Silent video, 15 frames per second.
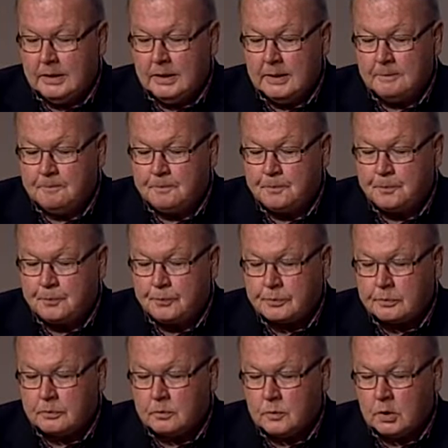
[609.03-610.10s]
Um,
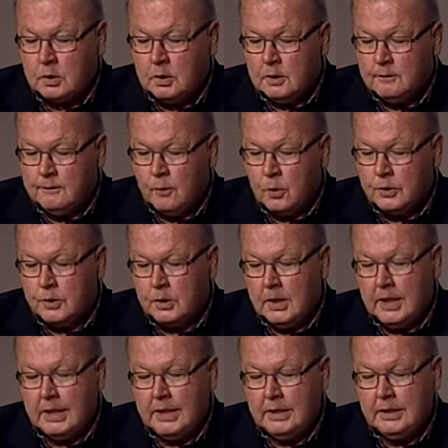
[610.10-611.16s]
on 4
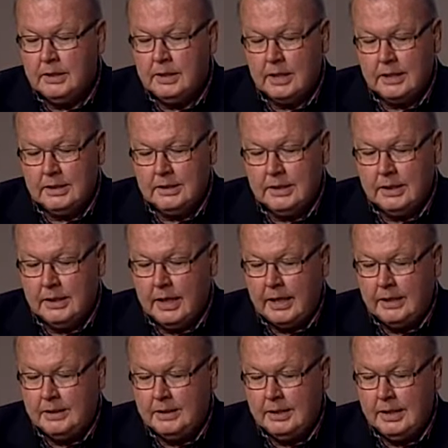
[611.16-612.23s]
July
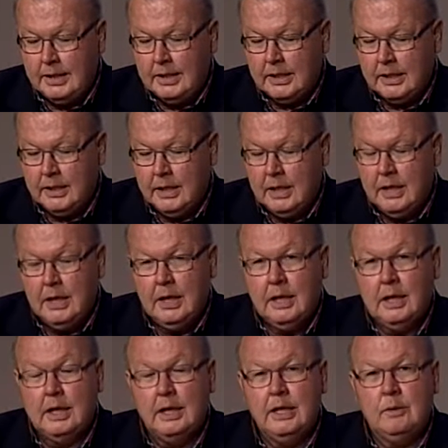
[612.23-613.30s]
1918,
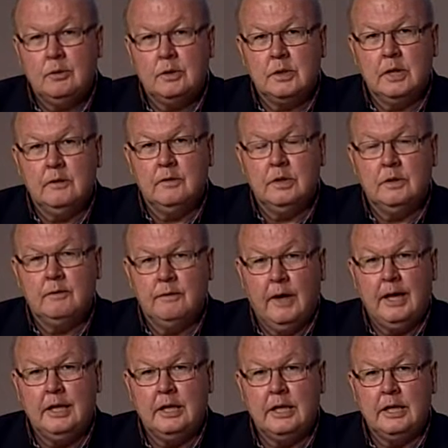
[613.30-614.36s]
uh, he was given,
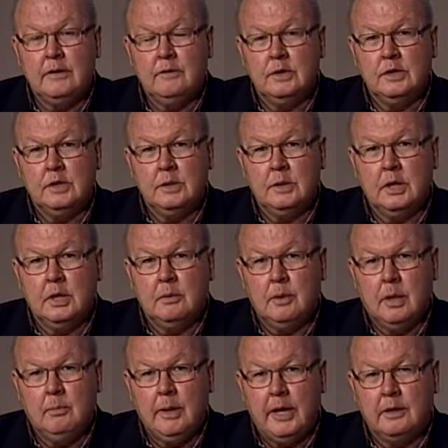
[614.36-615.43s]
finally given the, uh,
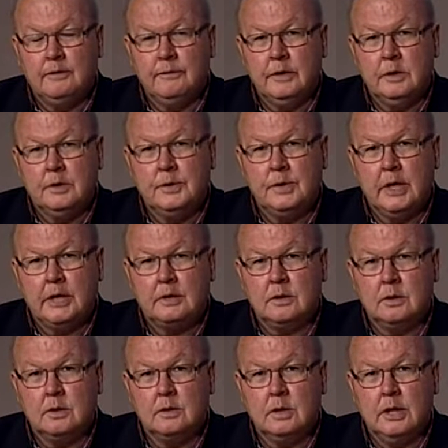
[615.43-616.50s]
a battlefield
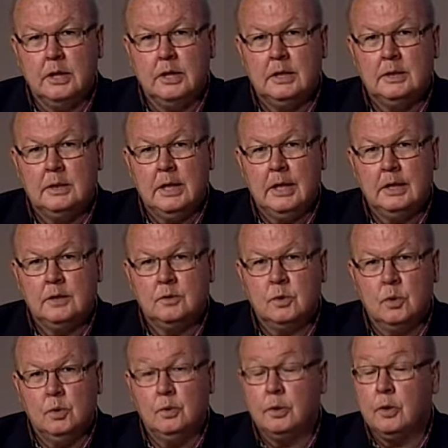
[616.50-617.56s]
sector uh, and
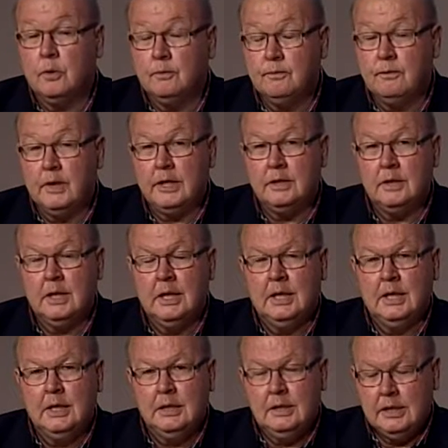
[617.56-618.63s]
told to go fight
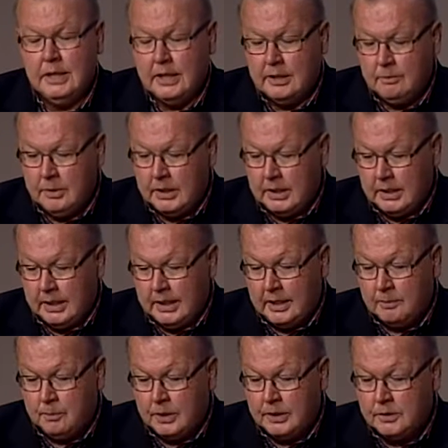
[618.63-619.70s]
the enemy at
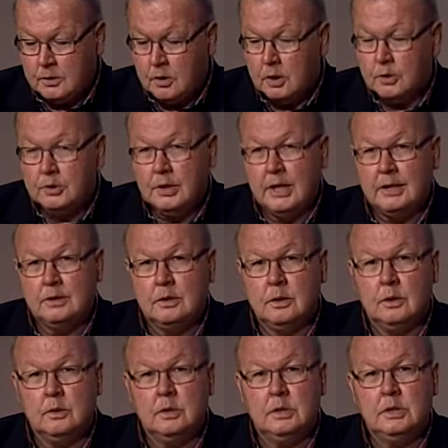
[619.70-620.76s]
a place called
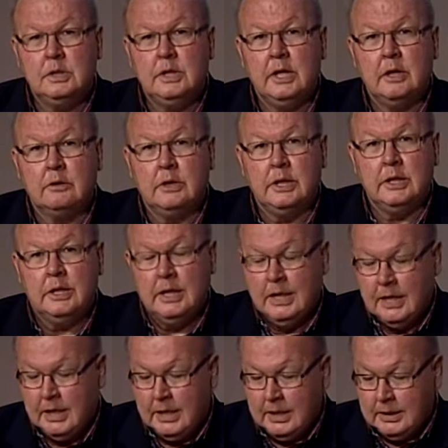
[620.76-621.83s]
Chateau Thierry.
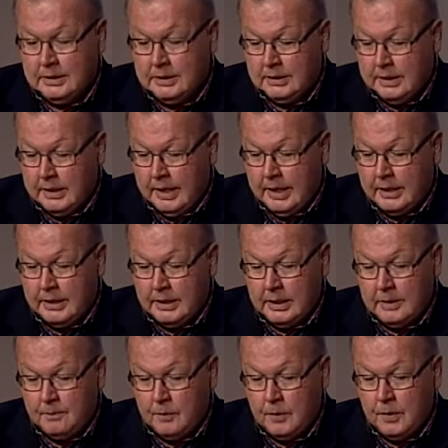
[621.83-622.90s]
And
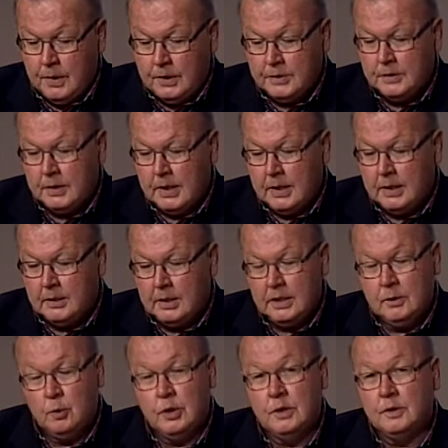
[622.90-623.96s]
uh, this, uh,
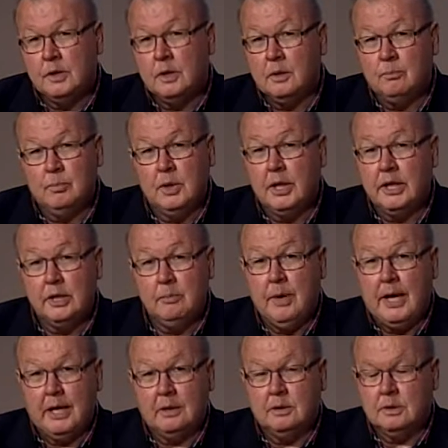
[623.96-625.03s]
it was a bloody
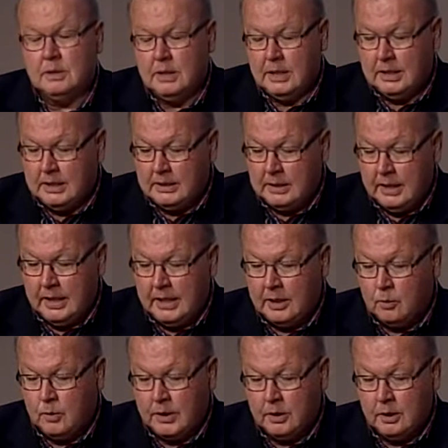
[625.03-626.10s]
battle, uh, and
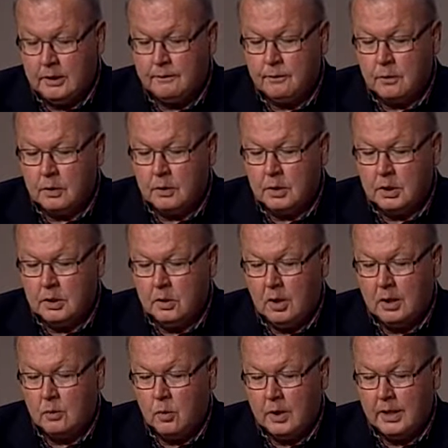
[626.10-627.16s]
it went on for a
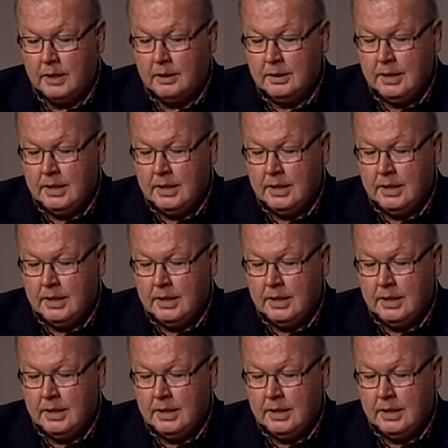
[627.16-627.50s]
long while.